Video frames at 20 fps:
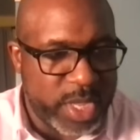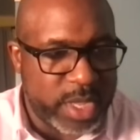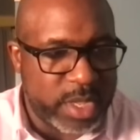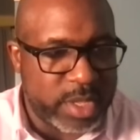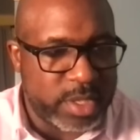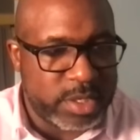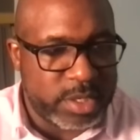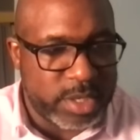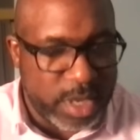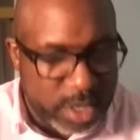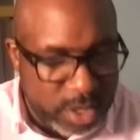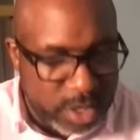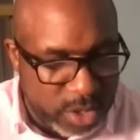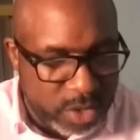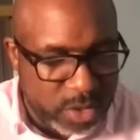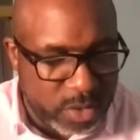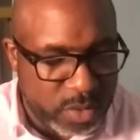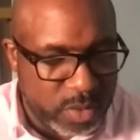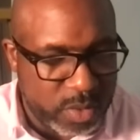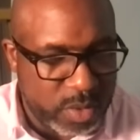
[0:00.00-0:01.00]

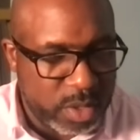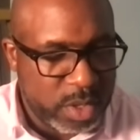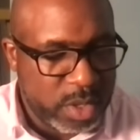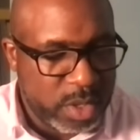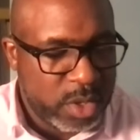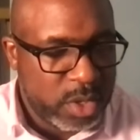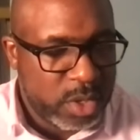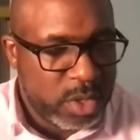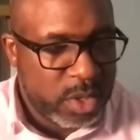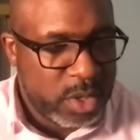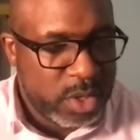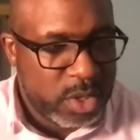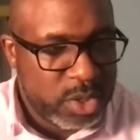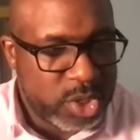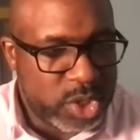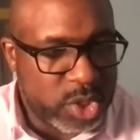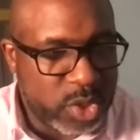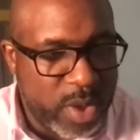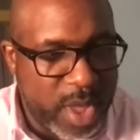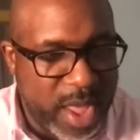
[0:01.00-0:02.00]
continue
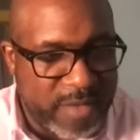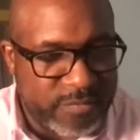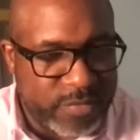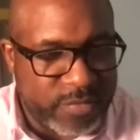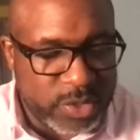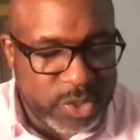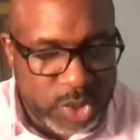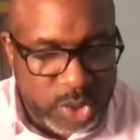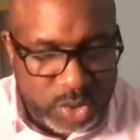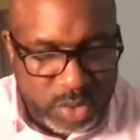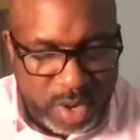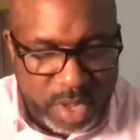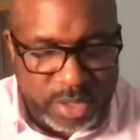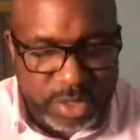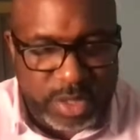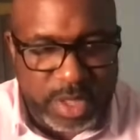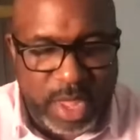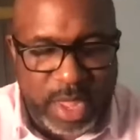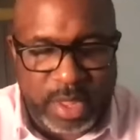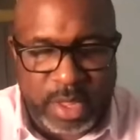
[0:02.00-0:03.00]
to have the
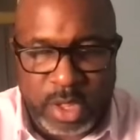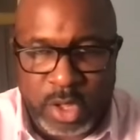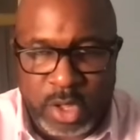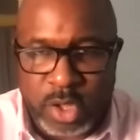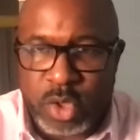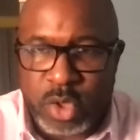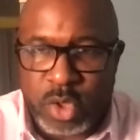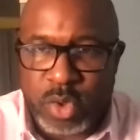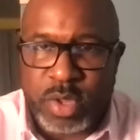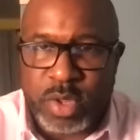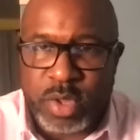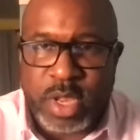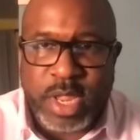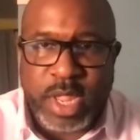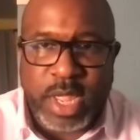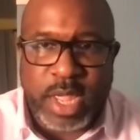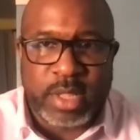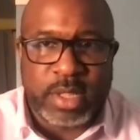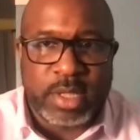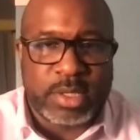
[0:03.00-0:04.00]
strength and the
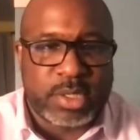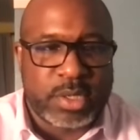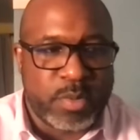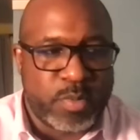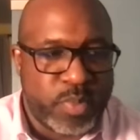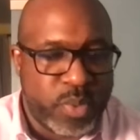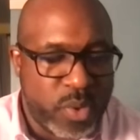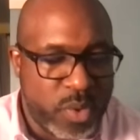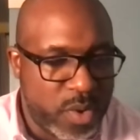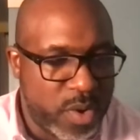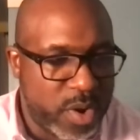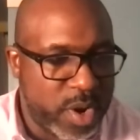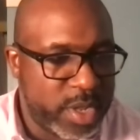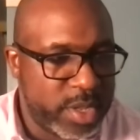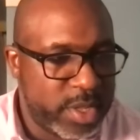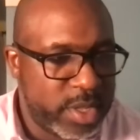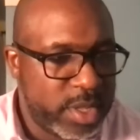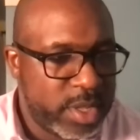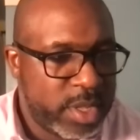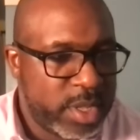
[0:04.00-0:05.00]
unity and the support
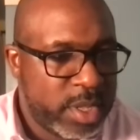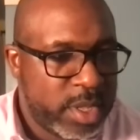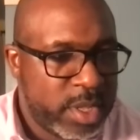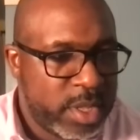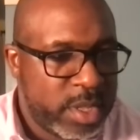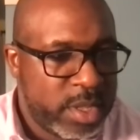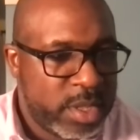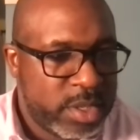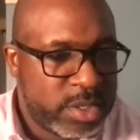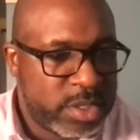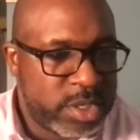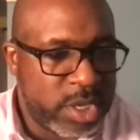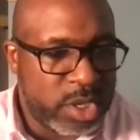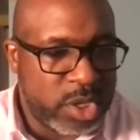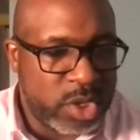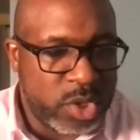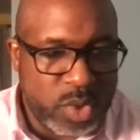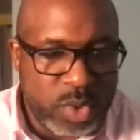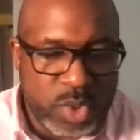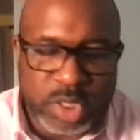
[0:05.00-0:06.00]
to
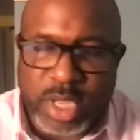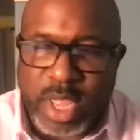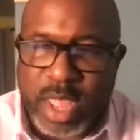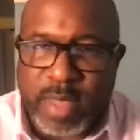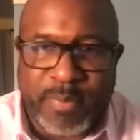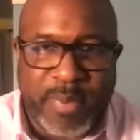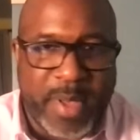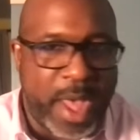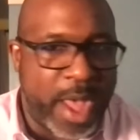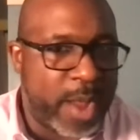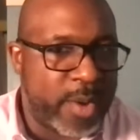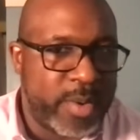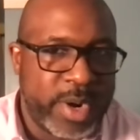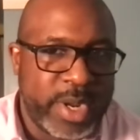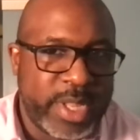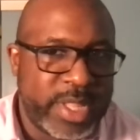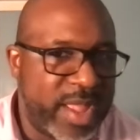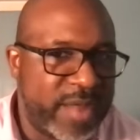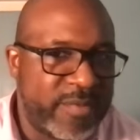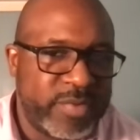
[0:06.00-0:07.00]
use our power
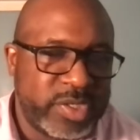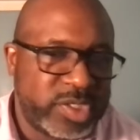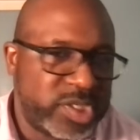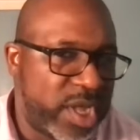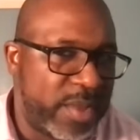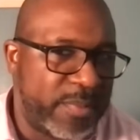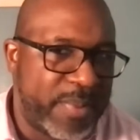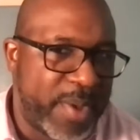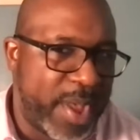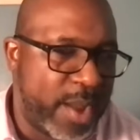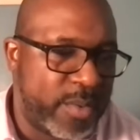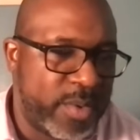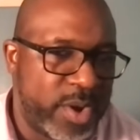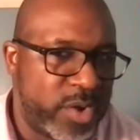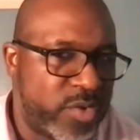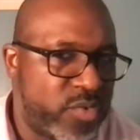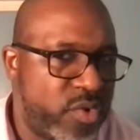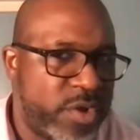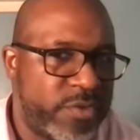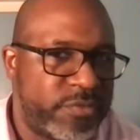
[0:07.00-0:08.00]
and leverage our power
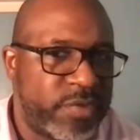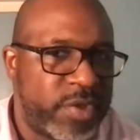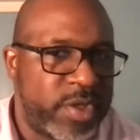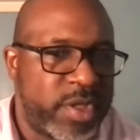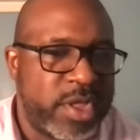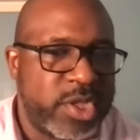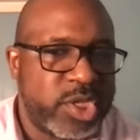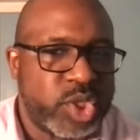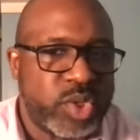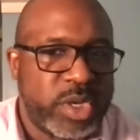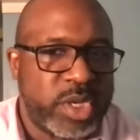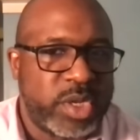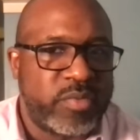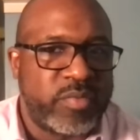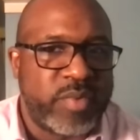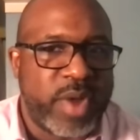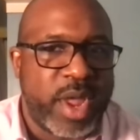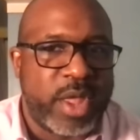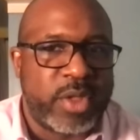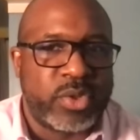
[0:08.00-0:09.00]
across the country and
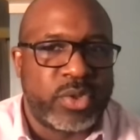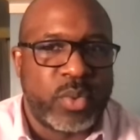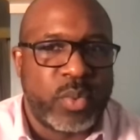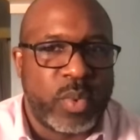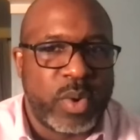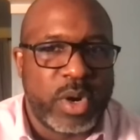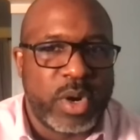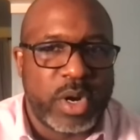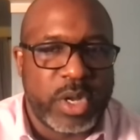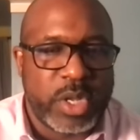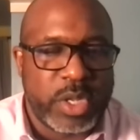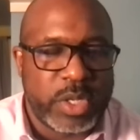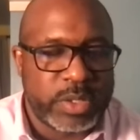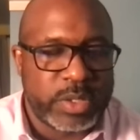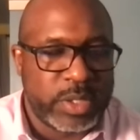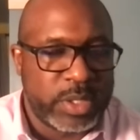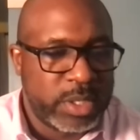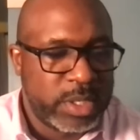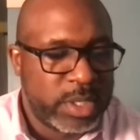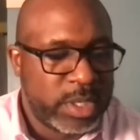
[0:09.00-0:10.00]
around the
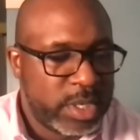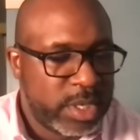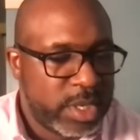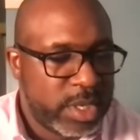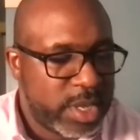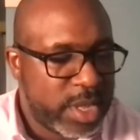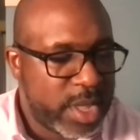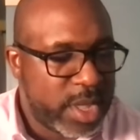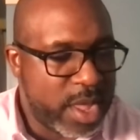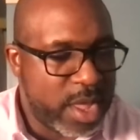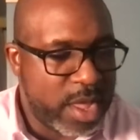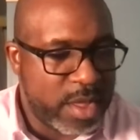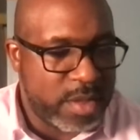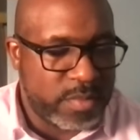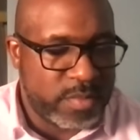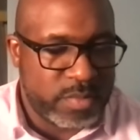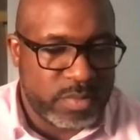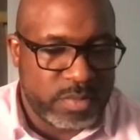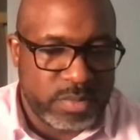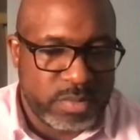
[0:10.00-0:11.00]
world.
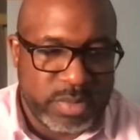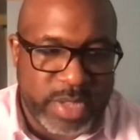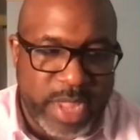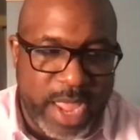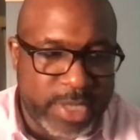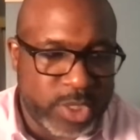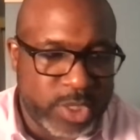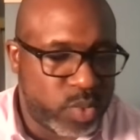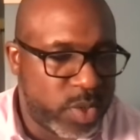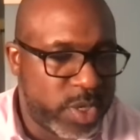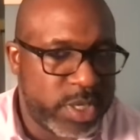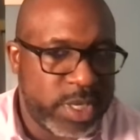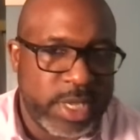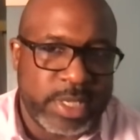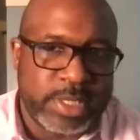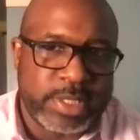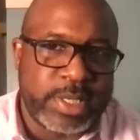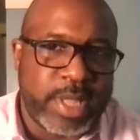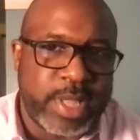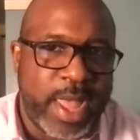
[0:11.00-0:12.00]
That's what
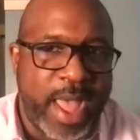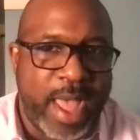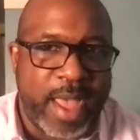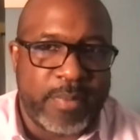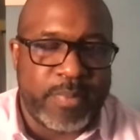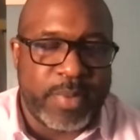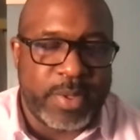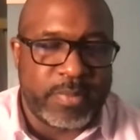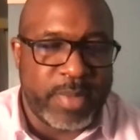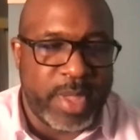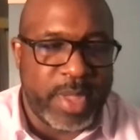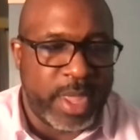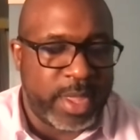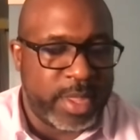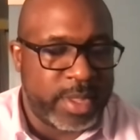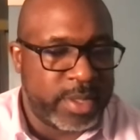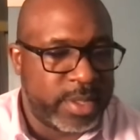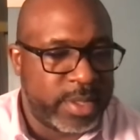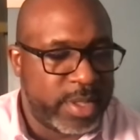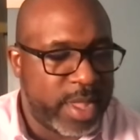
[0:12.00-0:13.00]
needs to happen,
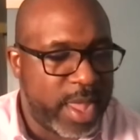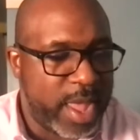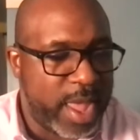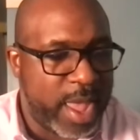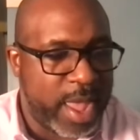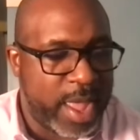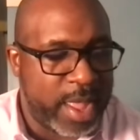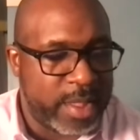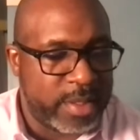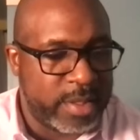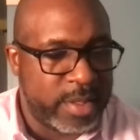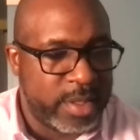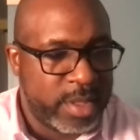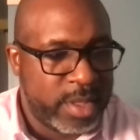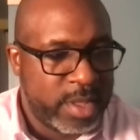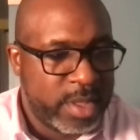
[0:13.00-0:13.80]
man. And